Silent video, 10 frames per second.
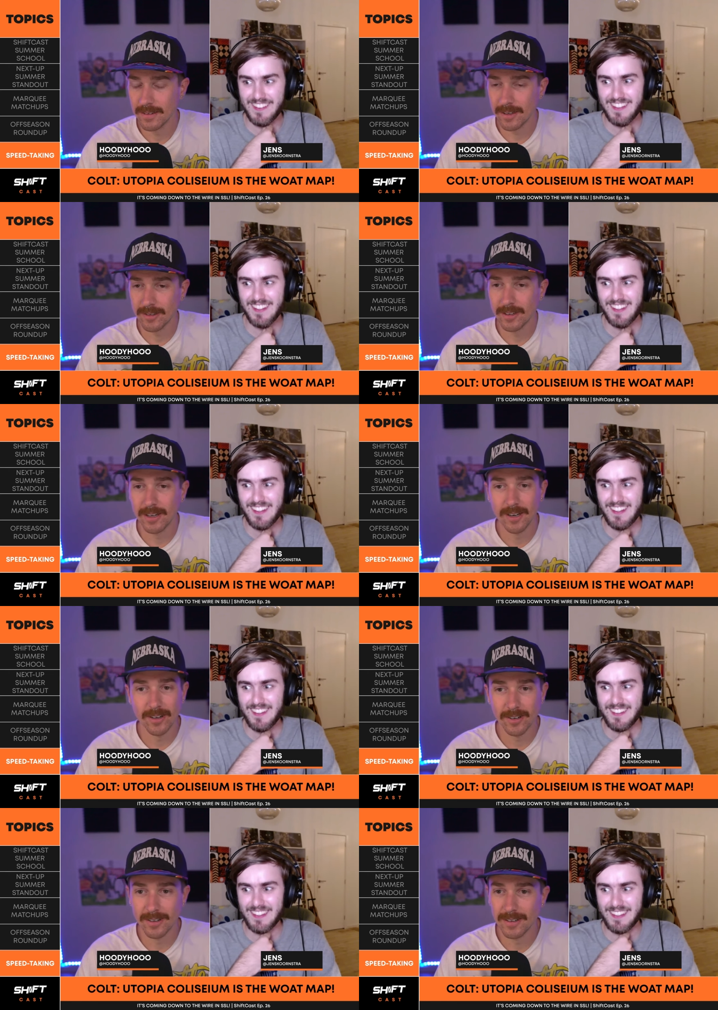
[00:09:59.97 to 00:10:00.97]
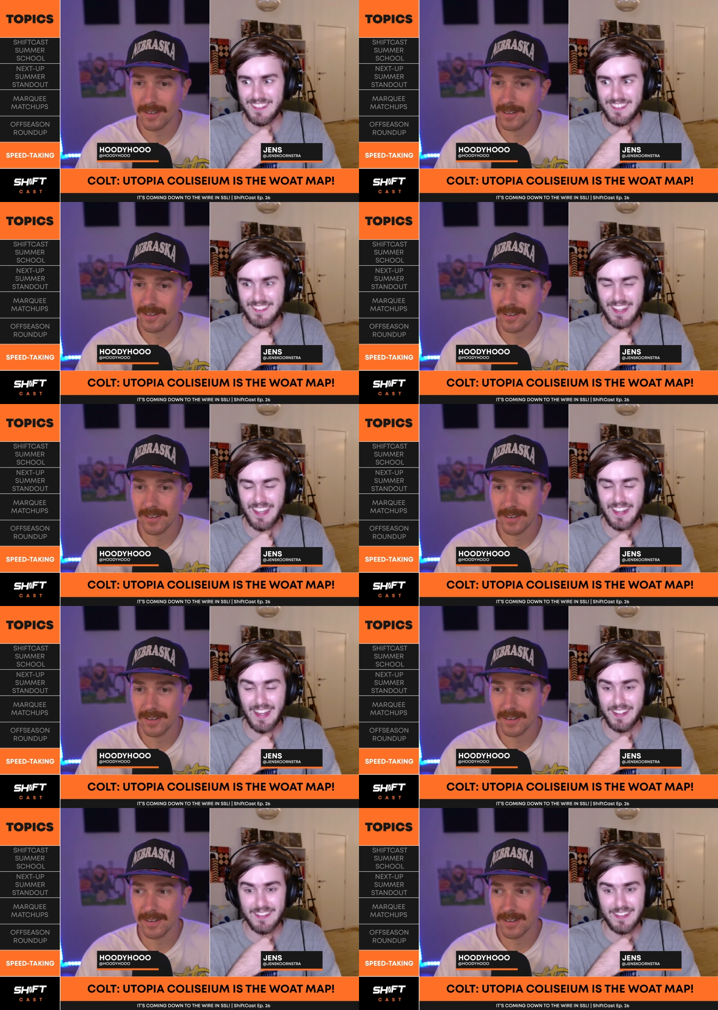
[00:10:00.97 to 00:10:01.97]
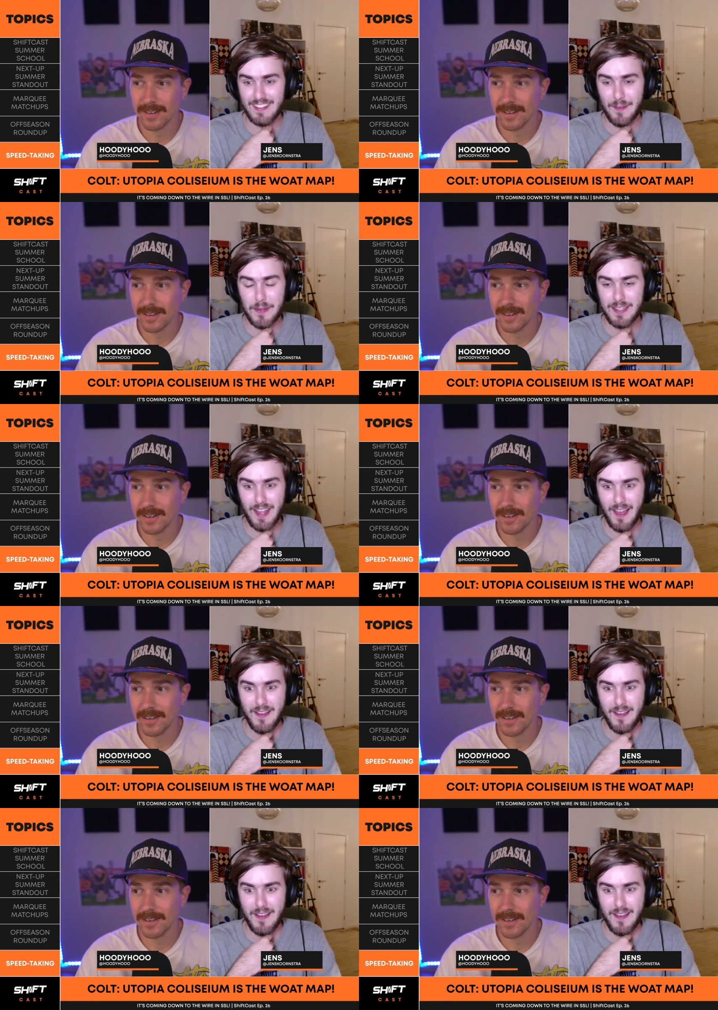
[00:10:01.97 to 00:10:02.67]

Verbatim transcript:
Speaker 1: Oh no. The, and, and I mean,